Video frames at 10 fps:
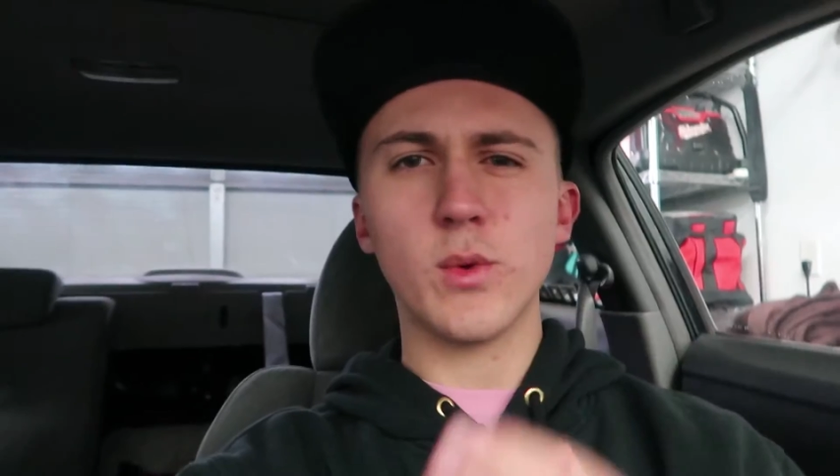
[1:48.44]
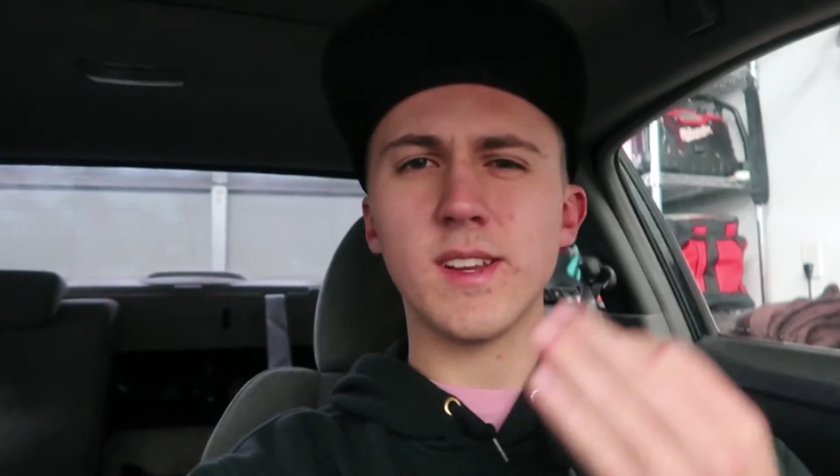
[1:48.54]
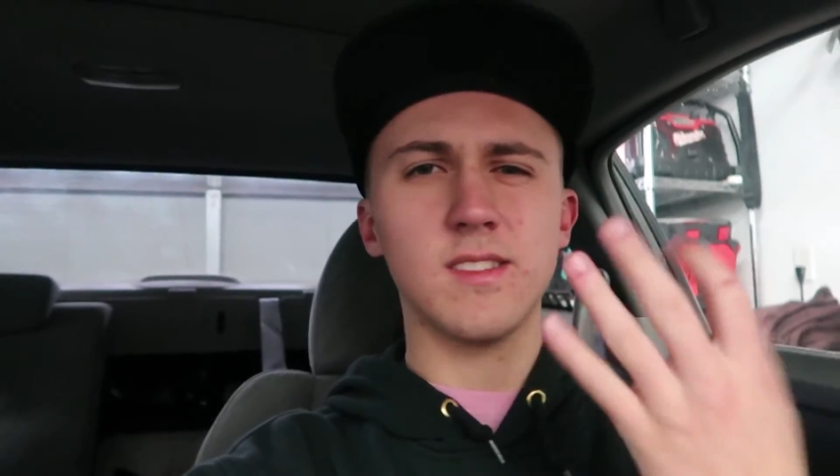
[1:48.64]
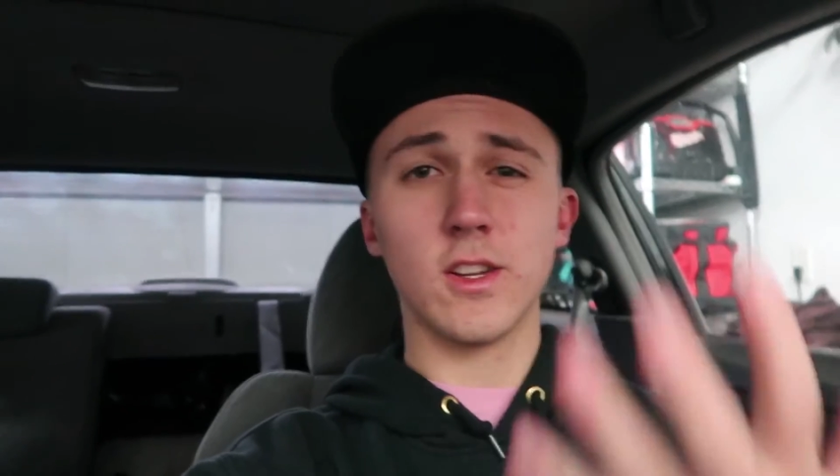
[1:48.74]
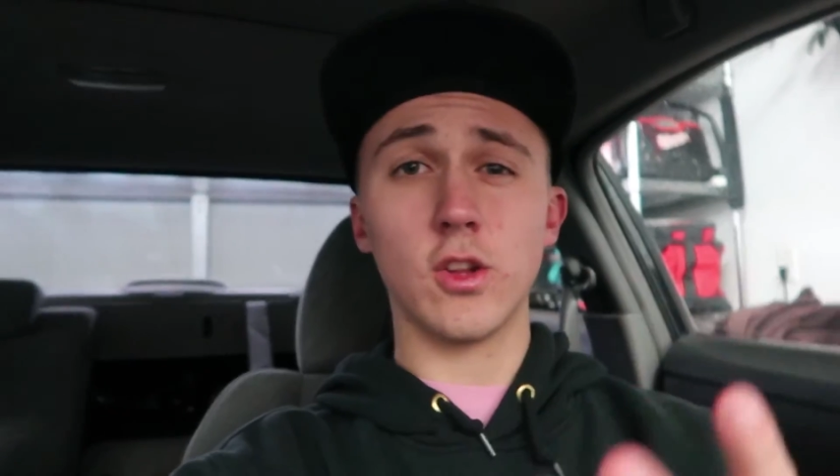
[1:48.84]
So it
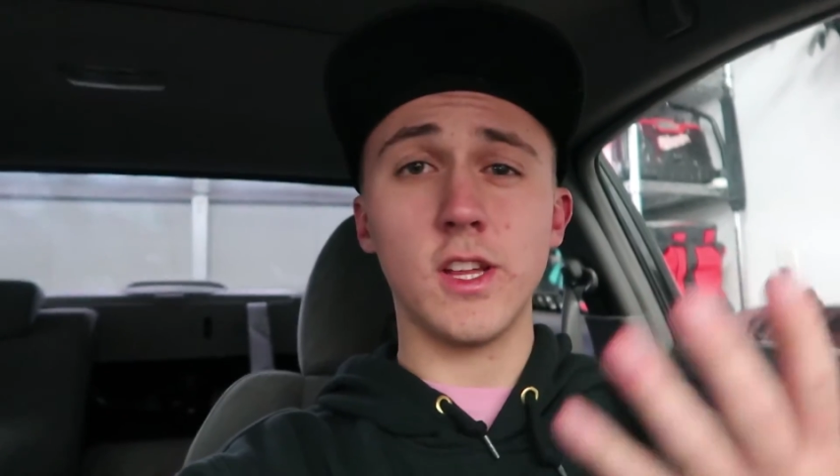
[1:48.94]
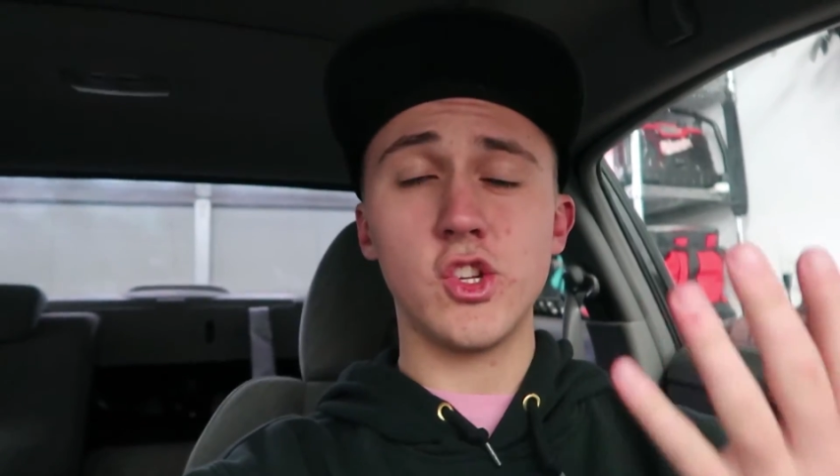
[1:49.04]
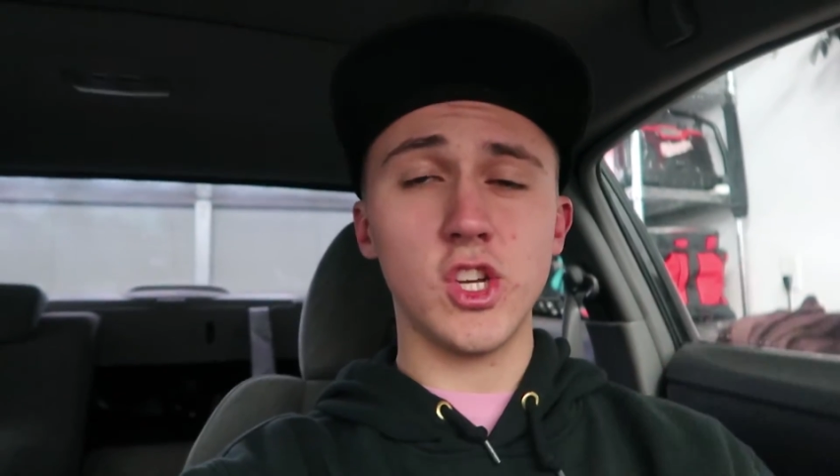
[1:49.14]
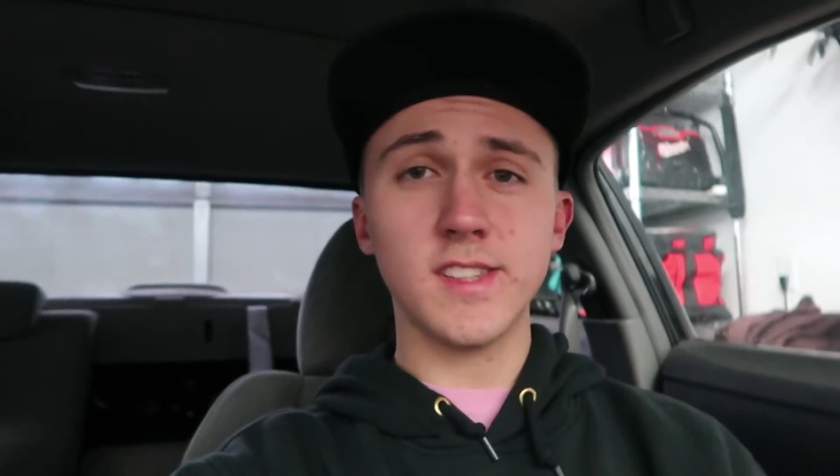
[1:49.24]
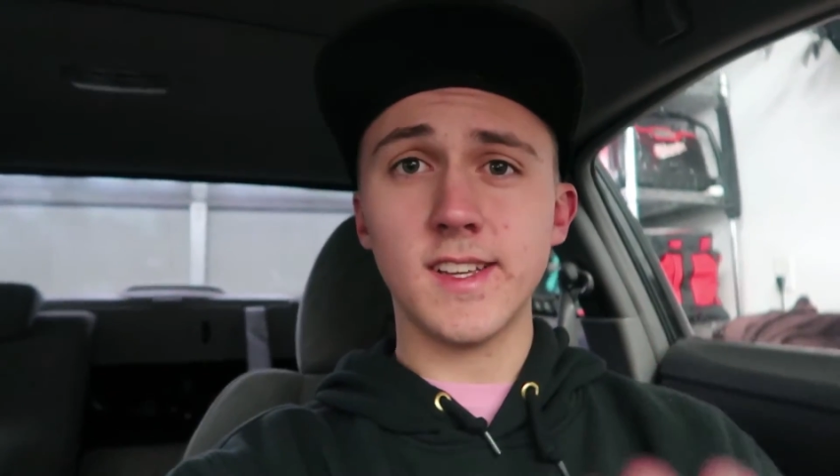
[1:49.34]
is literally
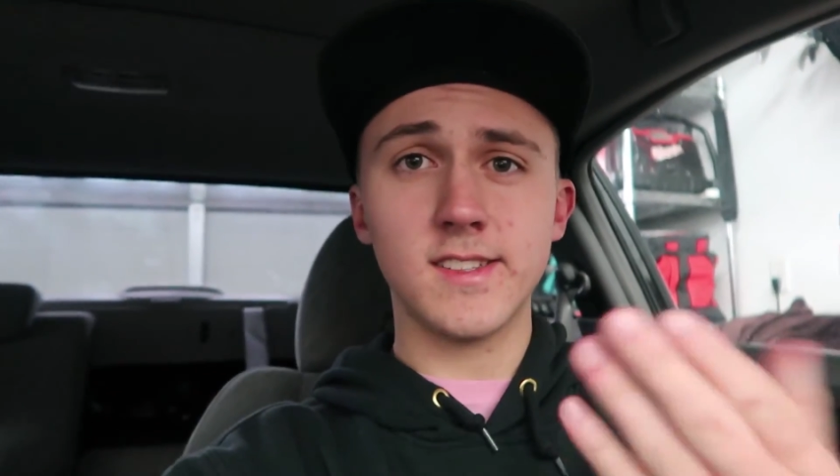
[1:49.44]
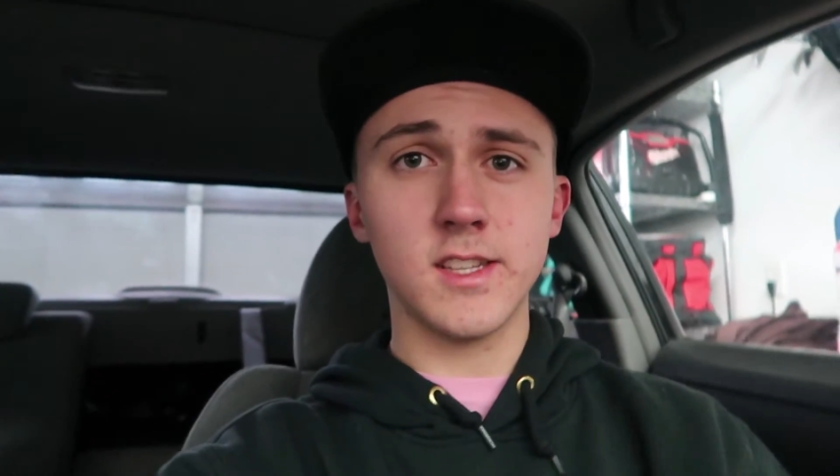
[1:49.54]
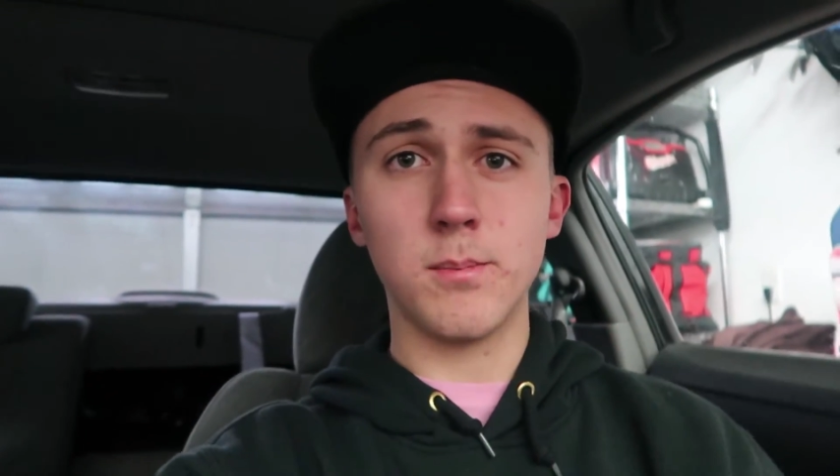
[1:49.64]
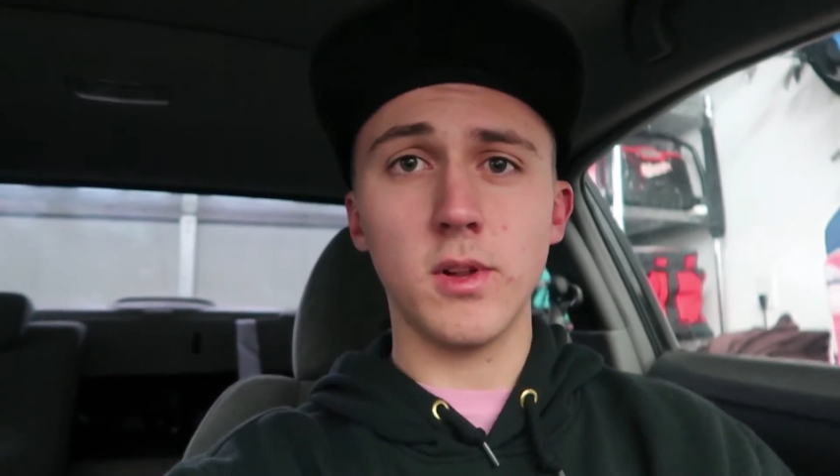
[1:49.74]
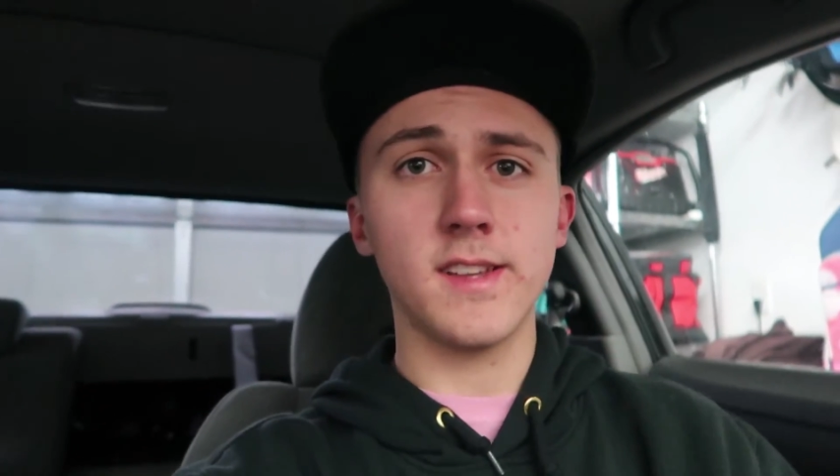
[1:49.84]
just as
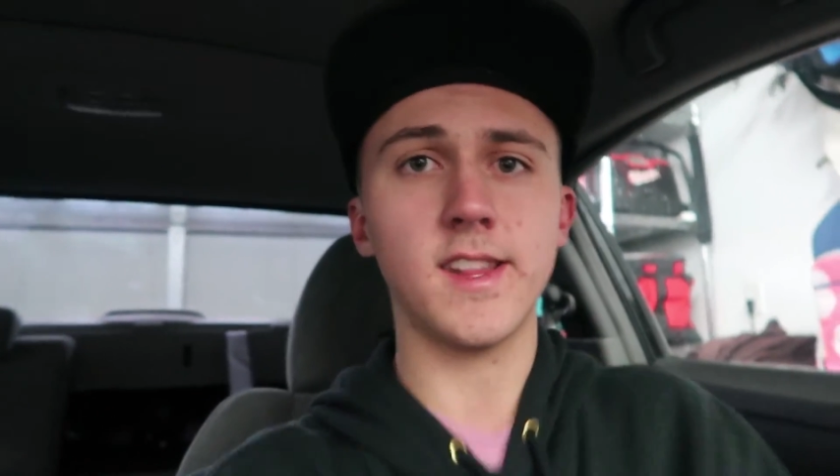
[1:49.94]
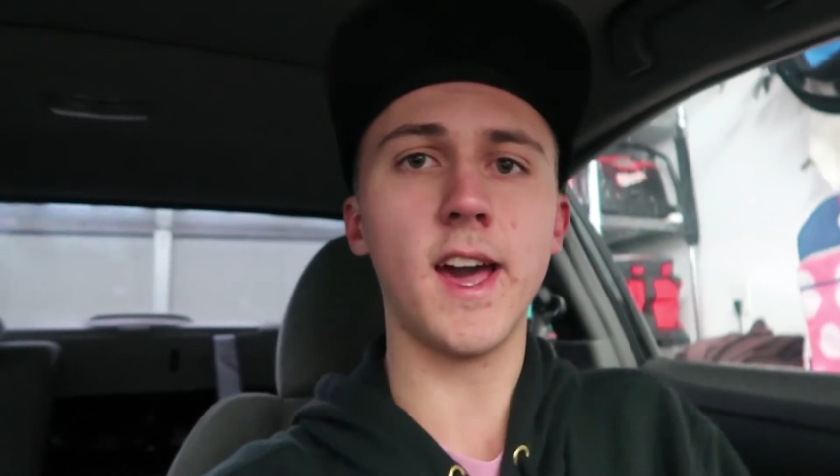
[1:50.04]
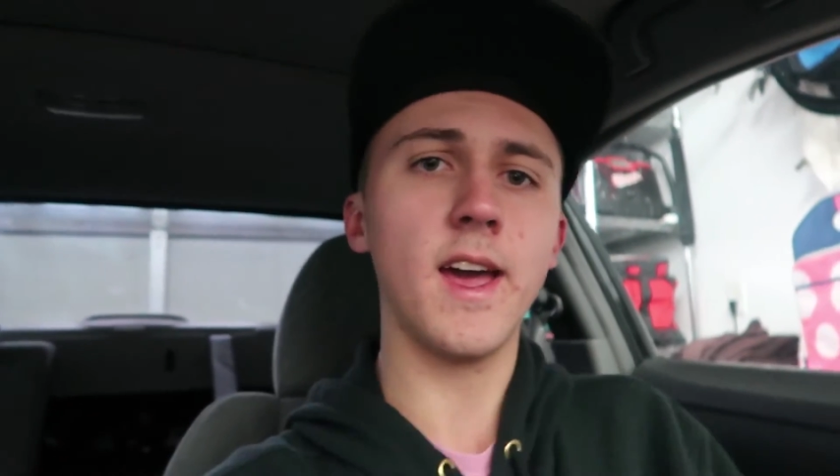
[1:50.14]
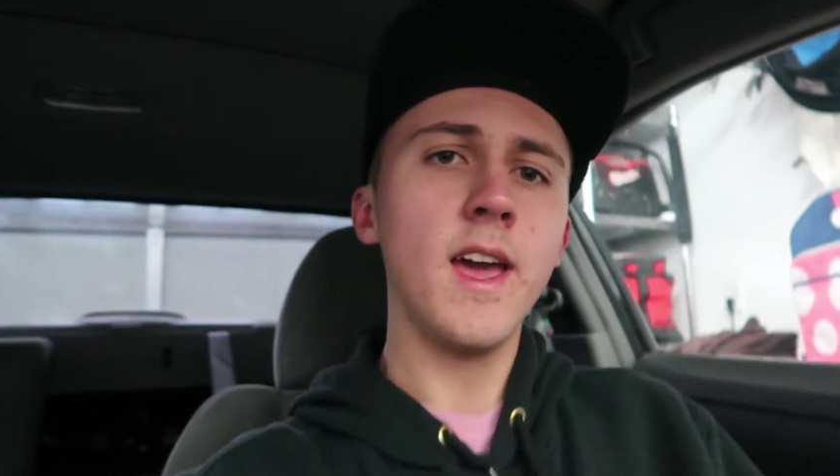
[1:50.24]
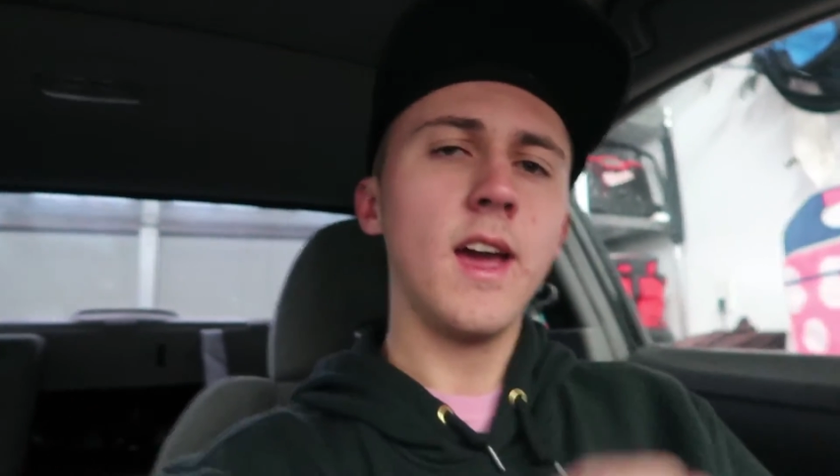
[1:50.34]
simple as
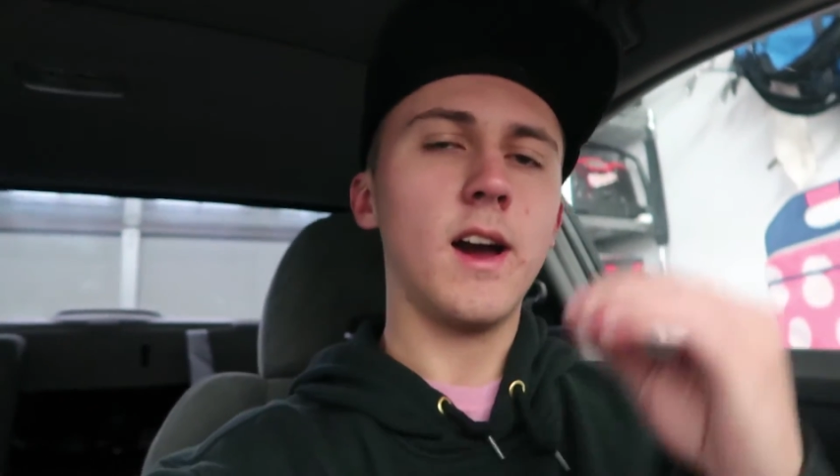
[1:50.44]
that.